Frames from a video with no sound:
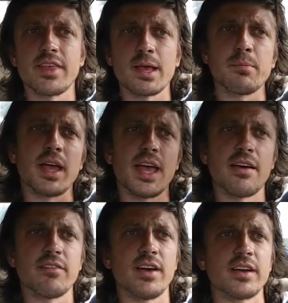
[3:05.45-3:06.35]
thing might
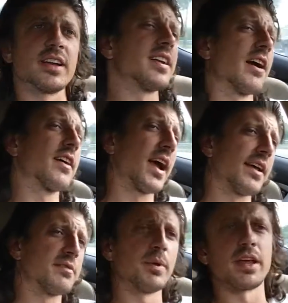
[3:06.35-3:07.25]
have a guitar
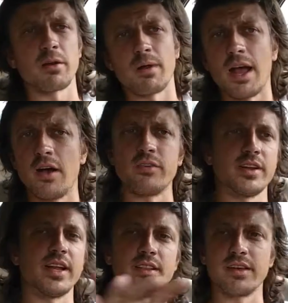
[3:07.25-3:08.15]
guy spinning around
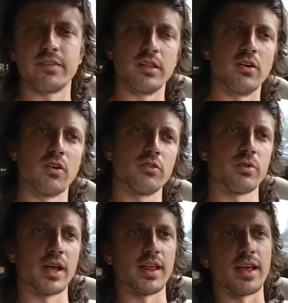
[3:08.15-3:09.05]
and then leave the logo
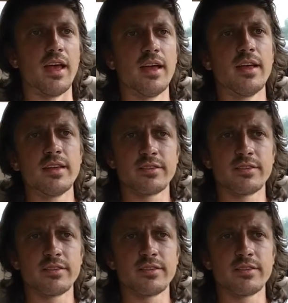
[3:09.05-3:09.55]
trailing.